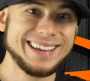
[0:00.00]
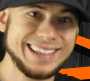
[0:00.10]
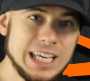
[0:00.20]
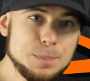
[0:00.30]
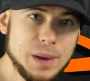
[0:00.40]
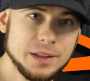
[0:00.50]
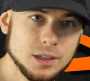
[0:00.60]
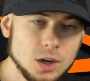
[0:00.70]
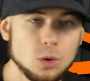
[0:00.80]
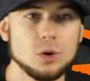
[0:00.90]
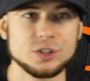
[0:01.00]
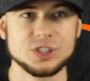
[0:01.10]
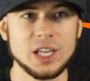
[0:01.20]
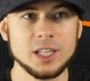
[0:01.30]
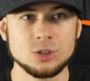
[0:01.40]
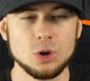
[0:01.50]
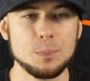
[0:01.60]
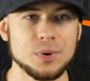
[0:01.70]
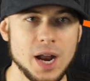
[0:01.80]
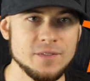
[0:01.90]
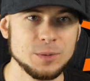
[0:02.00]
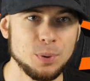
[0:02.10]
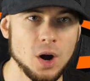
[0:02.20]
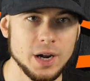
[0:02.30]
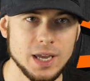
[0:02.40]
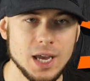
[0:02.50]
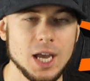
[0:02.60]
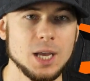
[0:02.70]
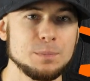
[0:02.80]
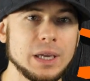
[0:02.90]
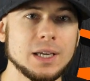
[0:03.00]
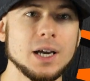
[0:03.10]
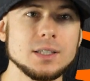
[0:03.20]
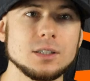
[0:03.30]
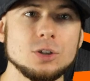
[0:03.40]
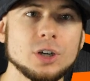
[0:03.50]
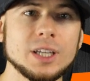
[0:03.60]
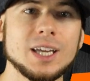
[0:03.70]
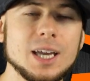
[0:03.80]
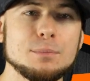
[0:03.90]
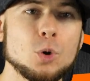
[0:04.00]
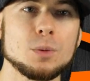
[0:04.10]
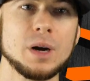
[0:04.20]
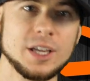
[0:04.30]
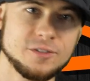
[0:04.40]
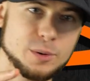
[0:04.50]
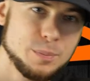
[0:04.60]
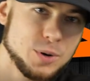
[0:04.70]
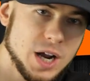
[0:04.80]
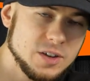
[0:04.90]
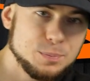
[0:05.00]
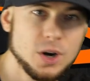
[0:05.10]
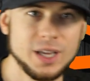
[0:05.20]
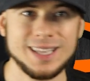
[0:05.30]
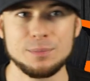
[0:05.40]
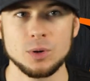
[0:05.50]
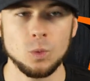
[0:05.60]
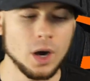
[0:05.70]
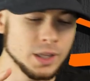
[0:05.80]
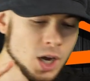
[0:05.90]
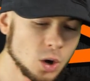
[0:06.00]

Keep it or sell it to a private party because you're going to get more money from a private party, number one.